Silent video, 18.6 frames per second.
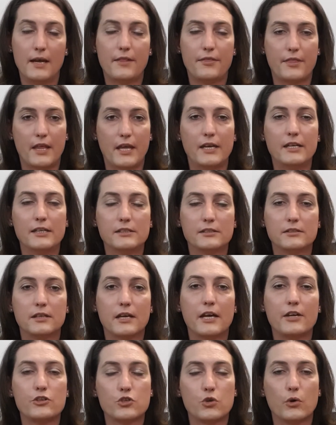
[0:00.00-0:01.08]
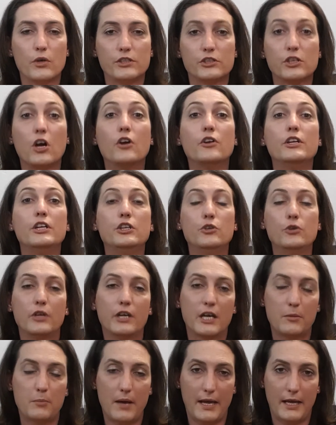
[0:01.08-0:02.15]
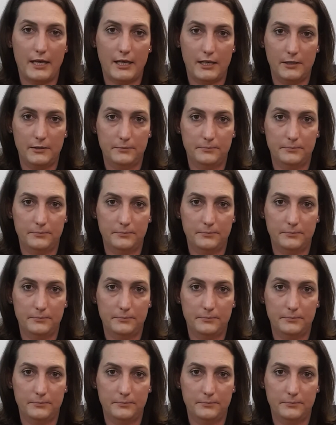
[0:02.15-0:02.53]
That is a choice only you can make.